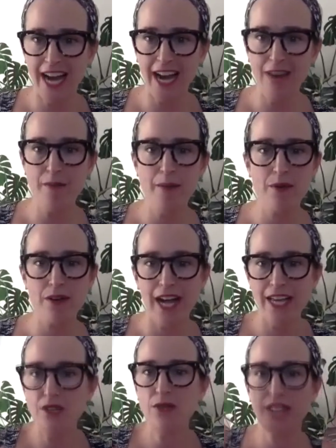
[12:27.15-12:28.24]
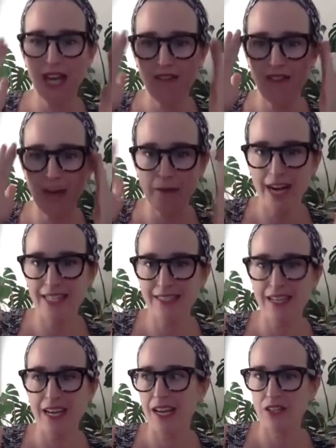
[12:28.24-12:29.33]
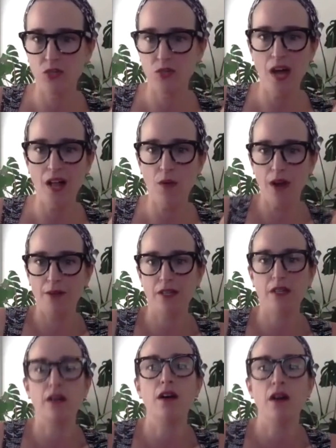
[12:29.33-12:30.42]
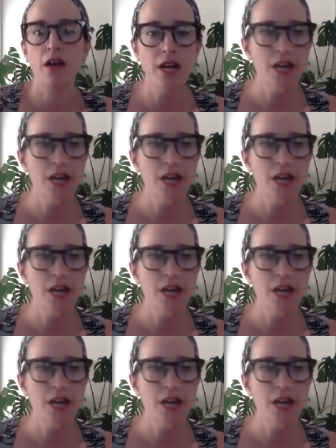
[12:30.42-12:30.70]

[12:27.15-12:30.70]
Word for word: i remember i used to have that mindset as well where i was like oh